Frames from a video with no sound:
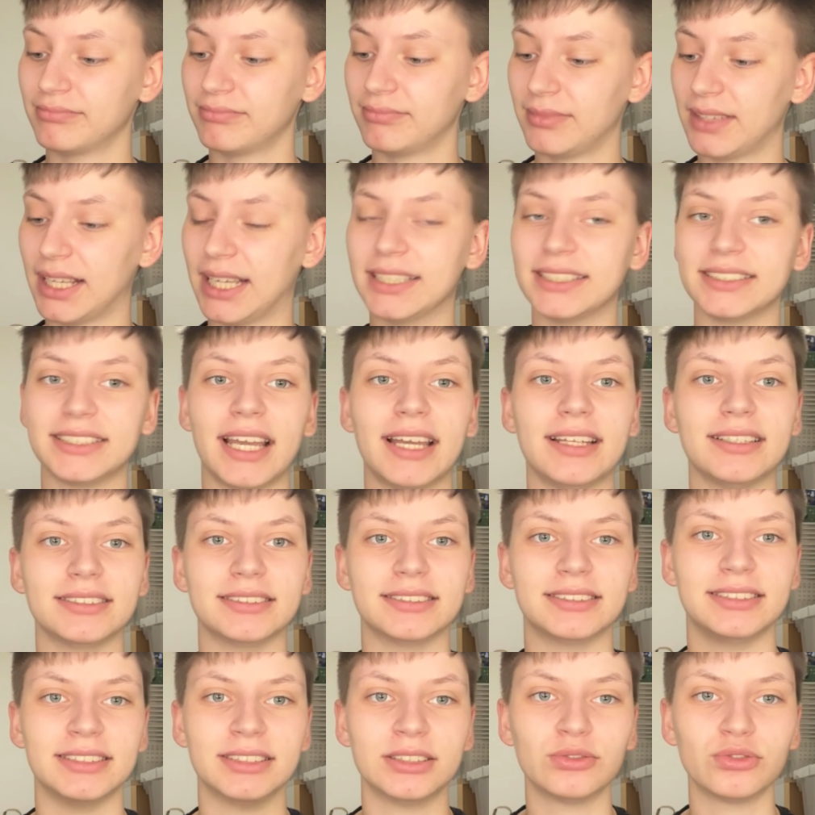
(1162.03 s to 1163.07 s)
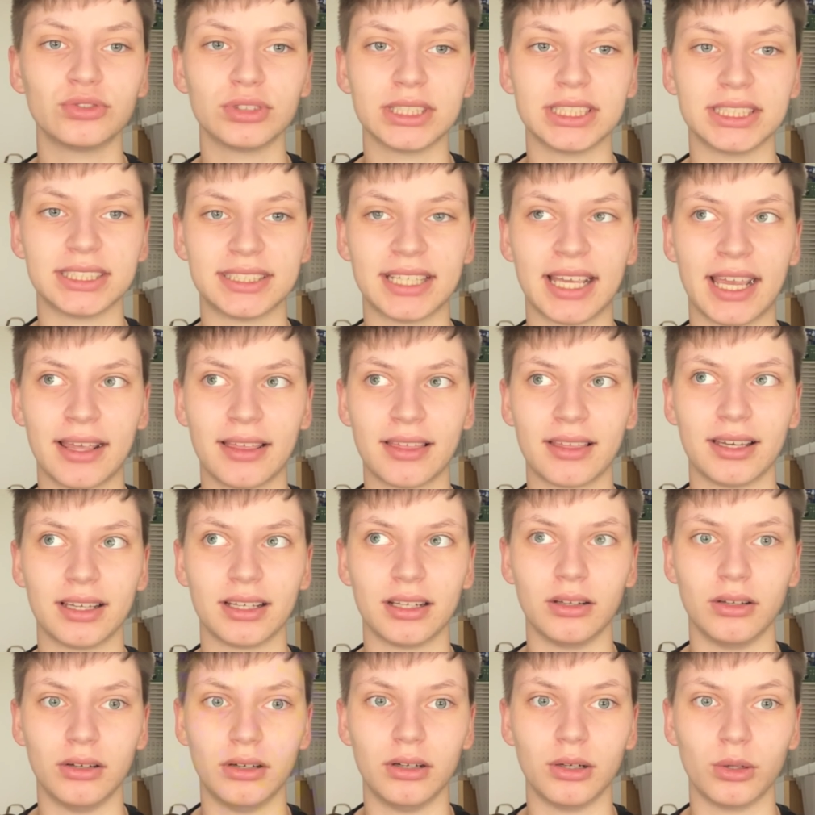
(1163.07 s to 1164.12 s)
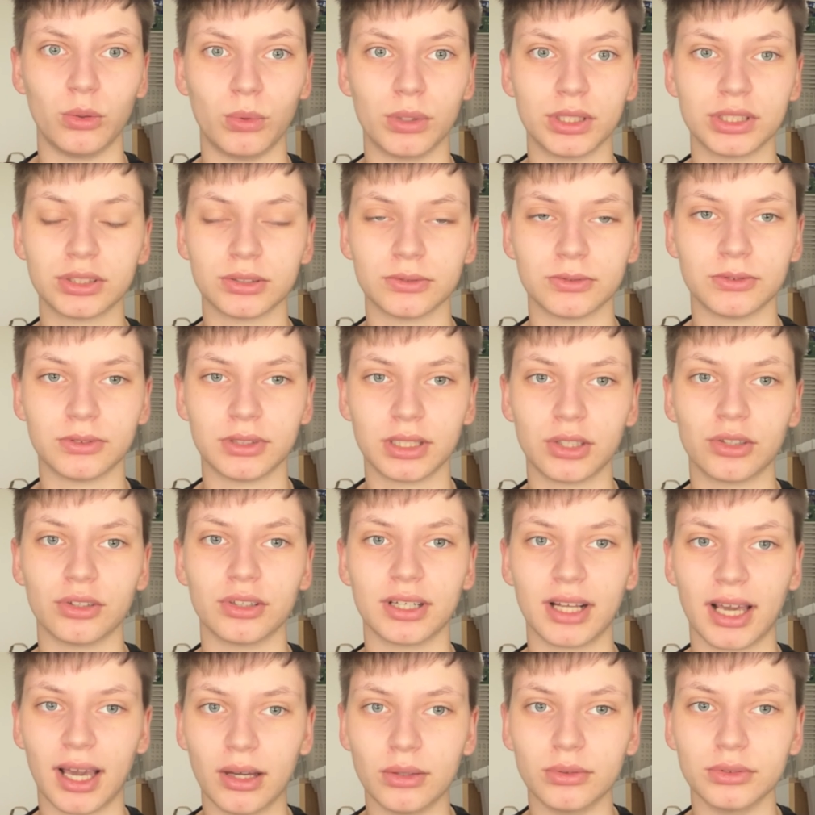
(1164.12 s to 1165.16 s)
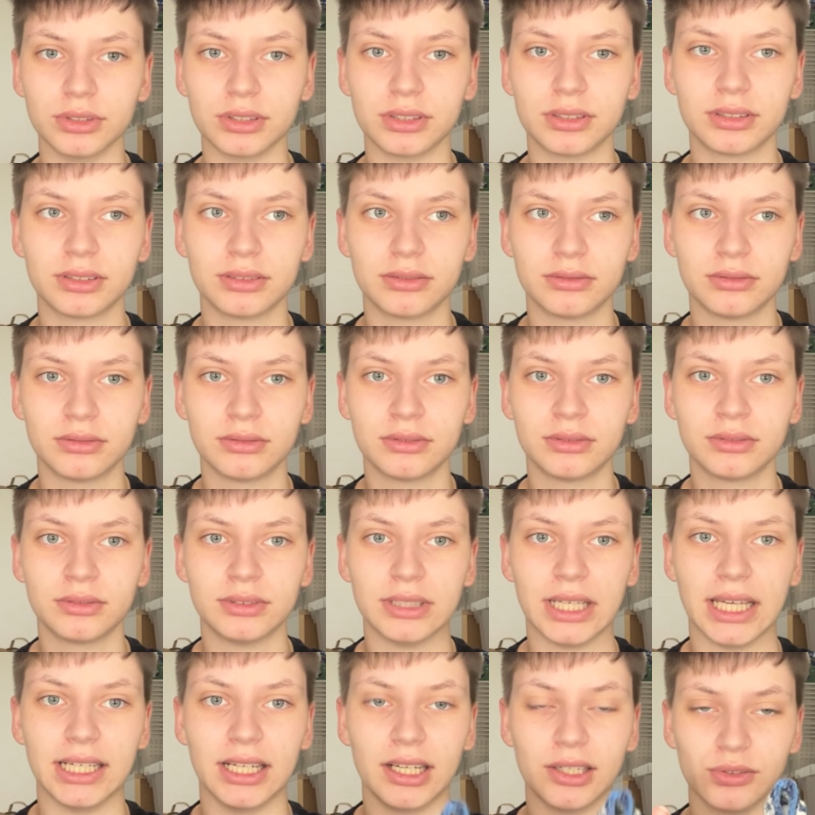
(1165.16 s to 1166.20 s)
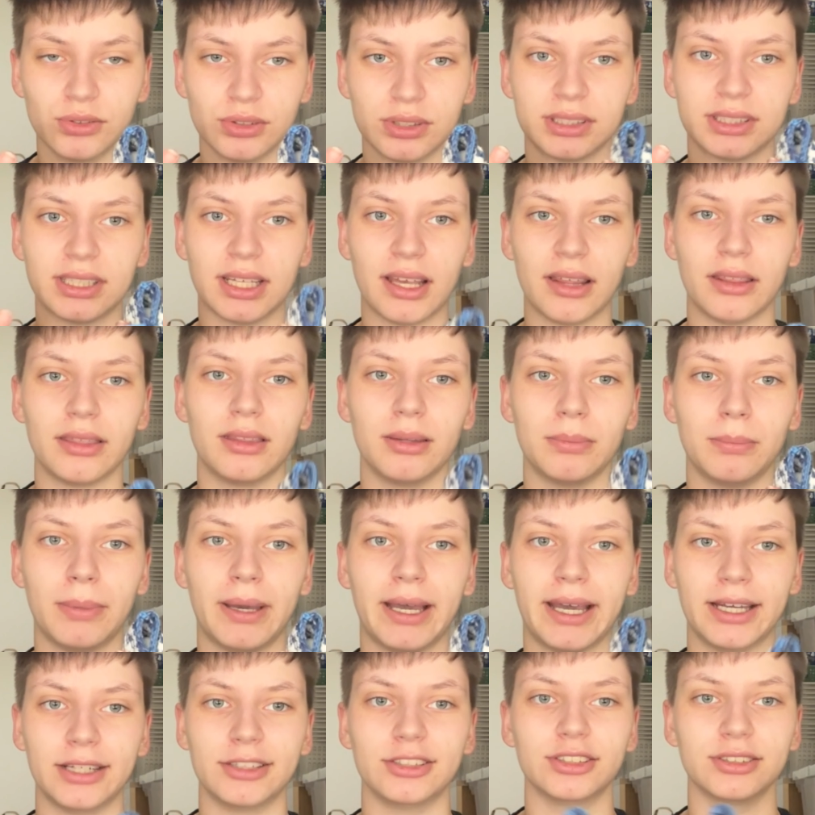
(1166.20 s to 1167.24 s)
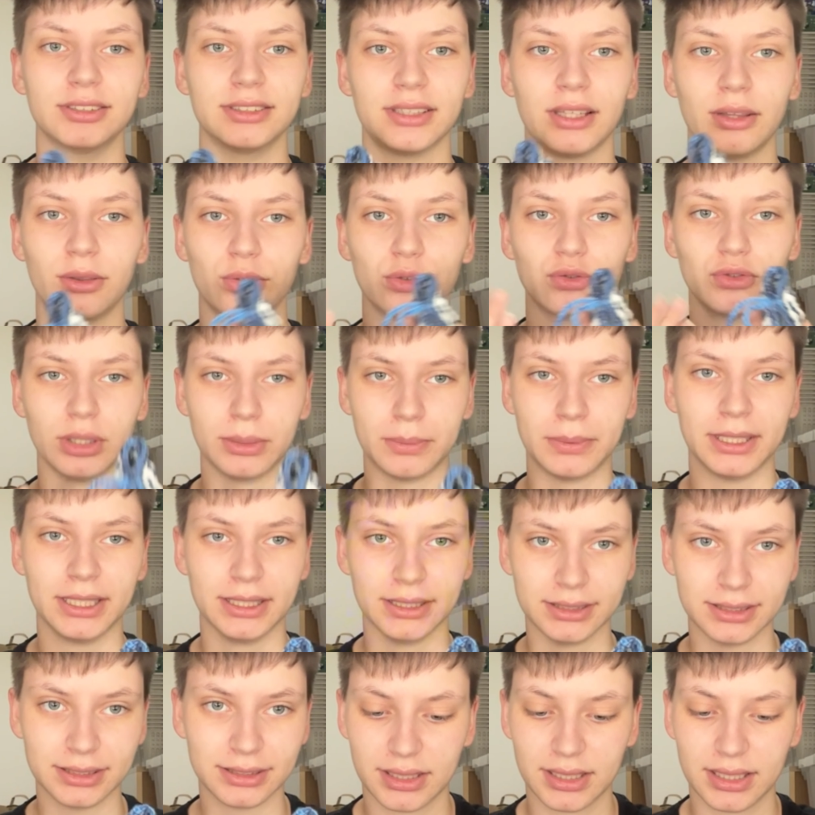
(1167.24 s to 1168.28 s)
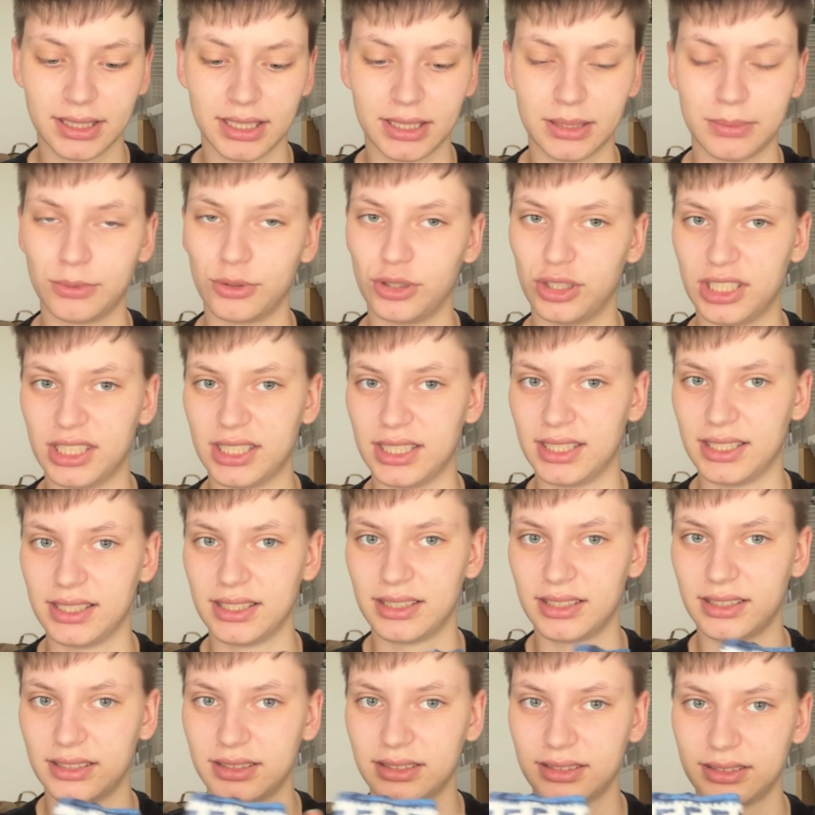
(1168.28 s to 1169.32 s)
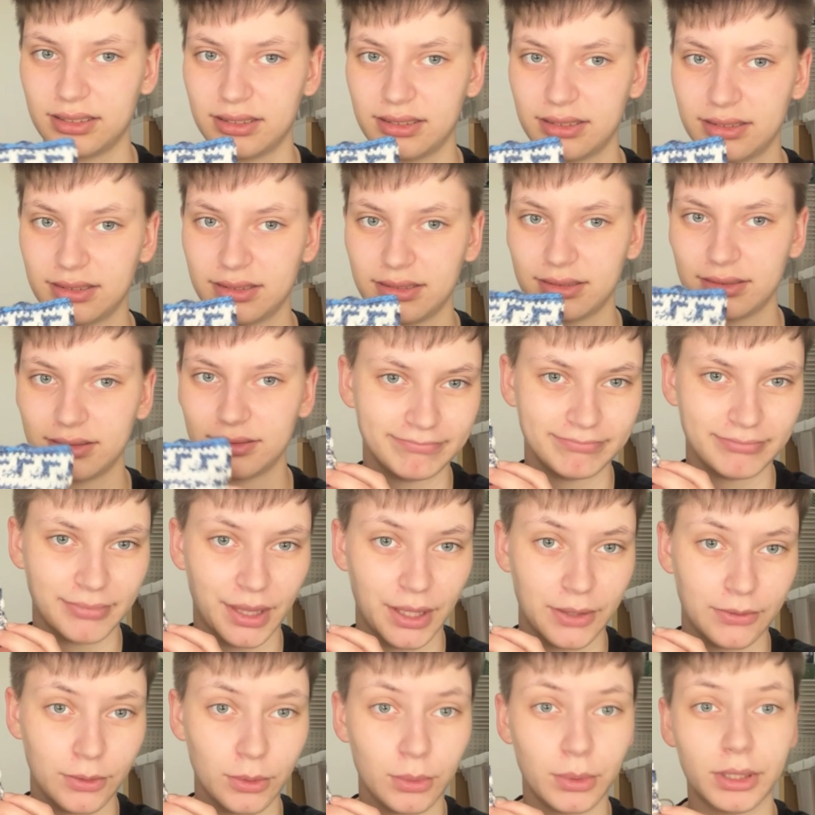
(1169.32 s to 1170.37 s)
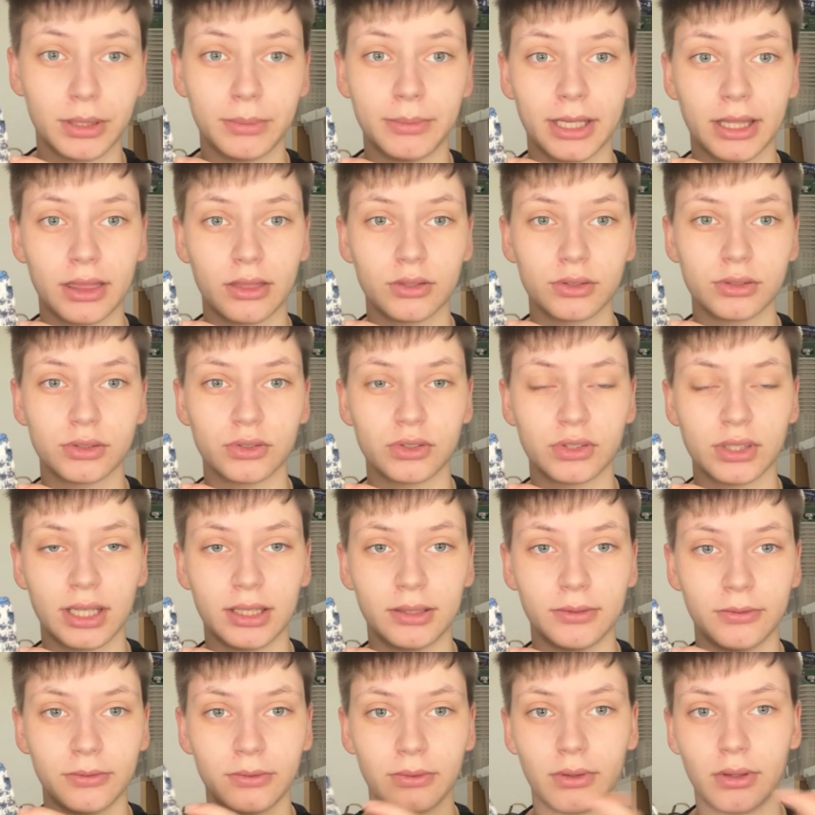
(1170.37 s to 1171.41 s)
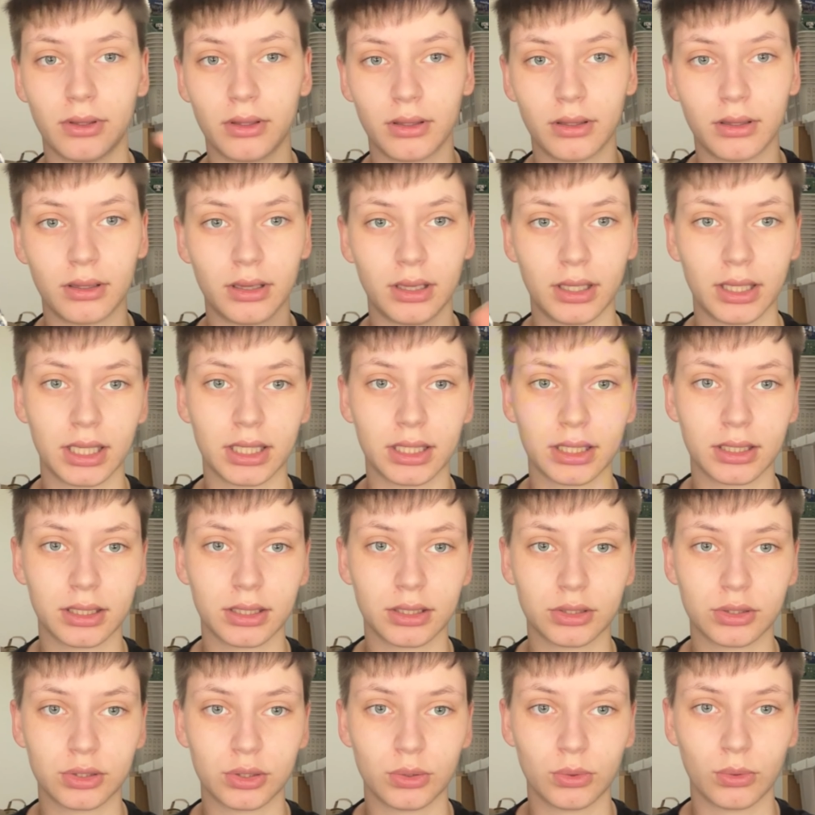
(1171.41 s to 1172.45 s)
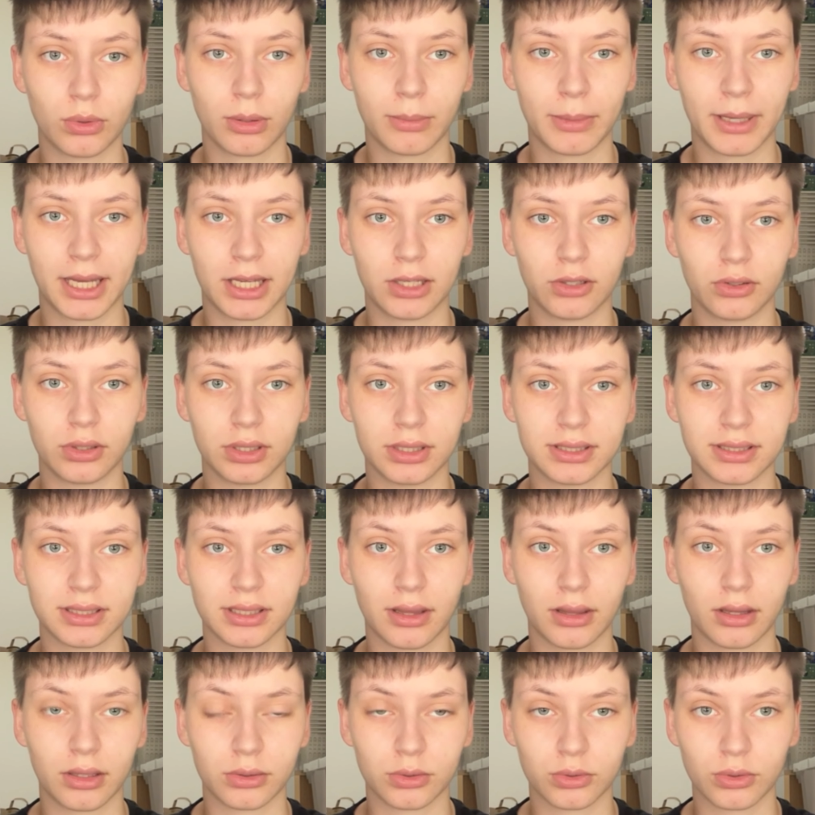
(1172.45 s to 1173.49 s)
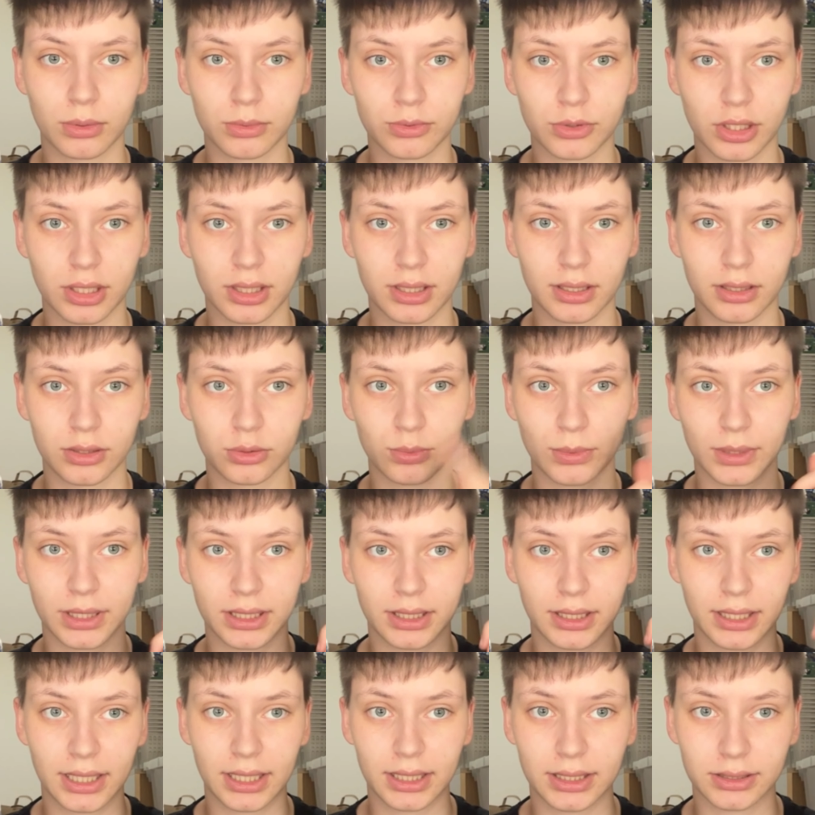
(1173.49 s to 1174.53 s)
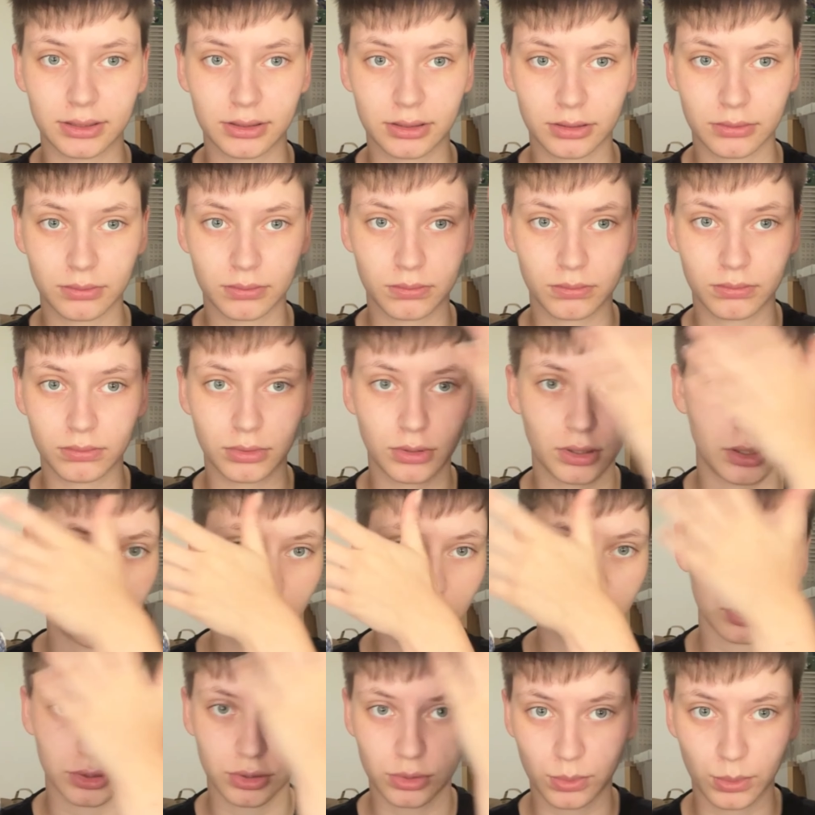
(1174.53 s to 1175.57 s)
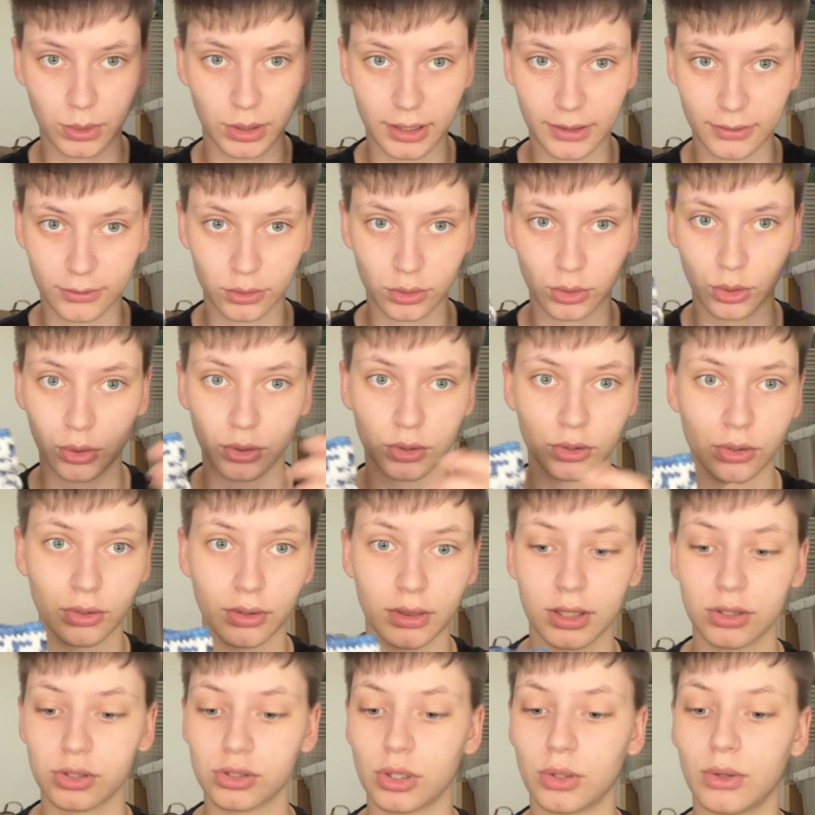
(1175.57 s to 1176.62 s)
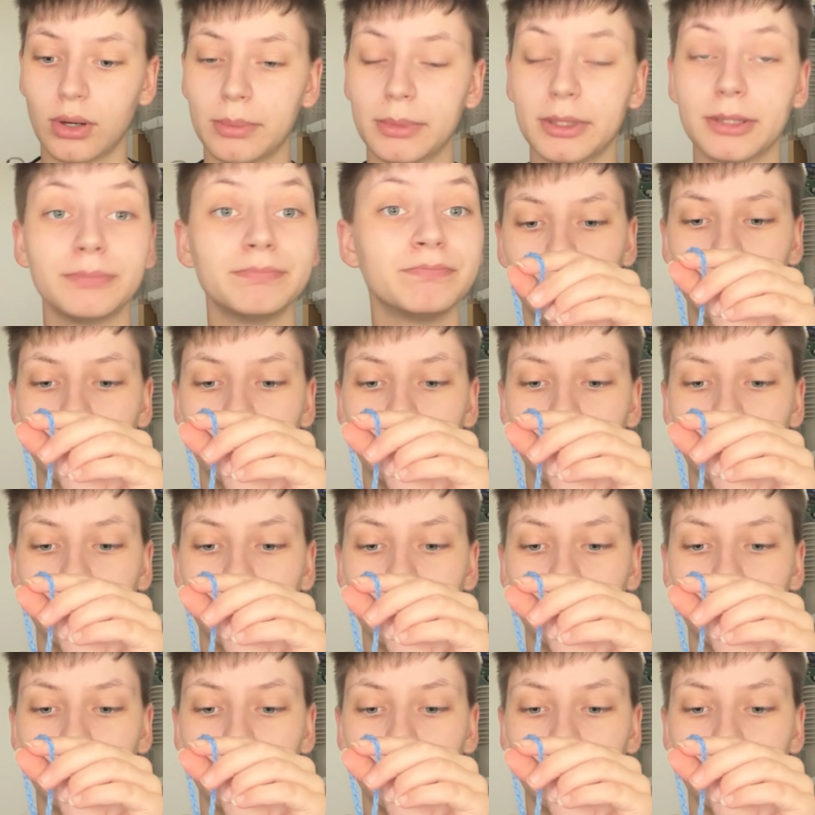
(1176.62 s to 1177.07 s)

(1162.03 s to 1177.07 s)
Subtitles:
And again, it didn't really take that long. Once you figure it out and understand the patterns and the repeats, it's pretty easy. If you want to make this yourself, link to the pattern is in the description, as well as cards wherever corner they show up in.